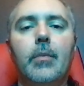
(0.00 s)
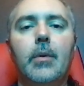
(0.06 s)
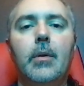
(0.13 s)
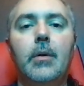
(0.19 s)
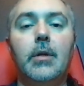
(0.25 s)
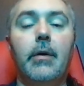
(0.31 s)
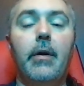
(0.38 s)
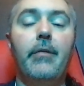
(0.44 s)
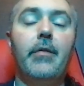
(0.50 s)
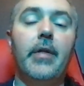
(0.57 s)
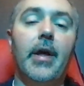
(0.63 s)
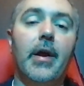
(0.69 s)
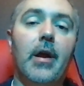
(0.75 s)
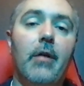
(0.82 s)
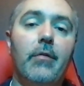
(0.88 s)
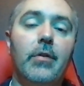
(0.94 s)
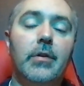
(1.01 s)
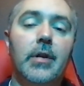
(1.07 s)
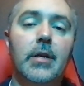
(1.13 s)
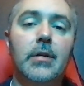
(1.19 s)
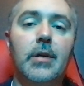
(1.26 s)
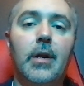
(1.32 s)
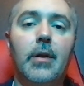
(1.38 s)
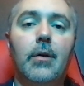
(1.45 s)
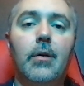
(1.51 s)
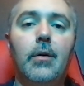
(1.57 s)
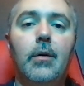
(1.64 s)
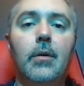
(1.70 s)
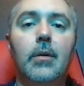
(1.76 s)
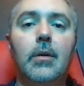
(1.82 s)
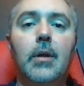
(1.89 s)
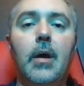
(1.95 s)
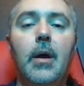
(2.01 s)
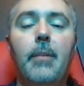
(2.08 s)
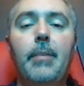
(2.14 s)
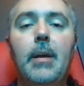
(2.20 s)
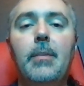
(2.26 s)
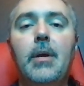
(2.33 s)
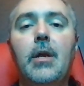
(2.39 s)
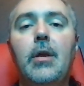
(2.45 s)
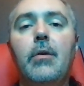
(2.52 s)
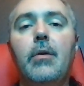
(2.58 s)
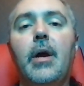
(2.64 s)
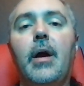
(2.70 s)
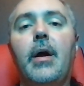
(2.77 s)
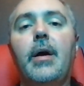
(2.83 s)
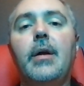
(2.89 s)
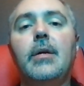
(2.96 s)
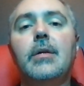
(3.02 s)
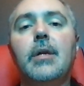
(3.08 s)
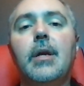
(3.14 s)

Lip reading: So after that conversation, I called BBQGuys